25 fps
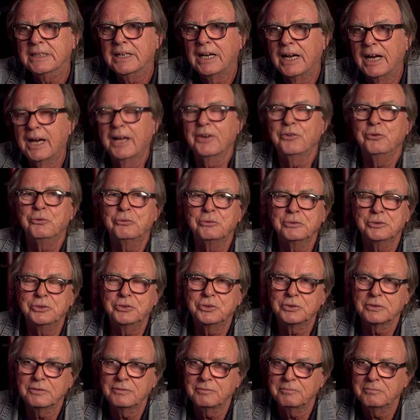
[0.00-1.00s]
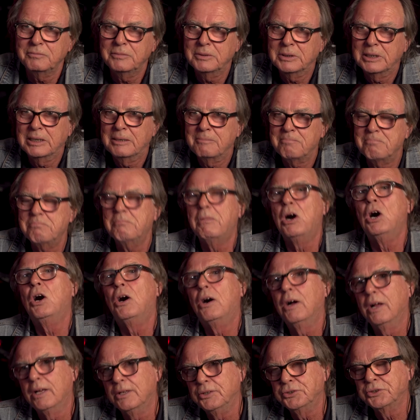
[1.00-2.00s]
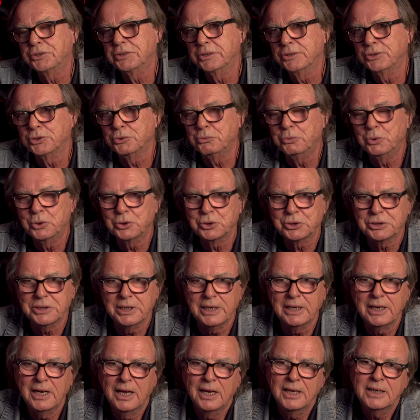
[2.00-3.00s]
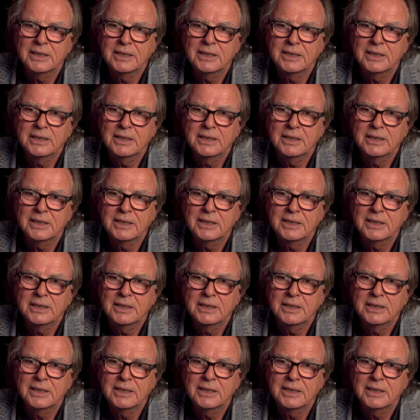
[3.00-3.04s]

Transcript: hundreds of miles, as it was then,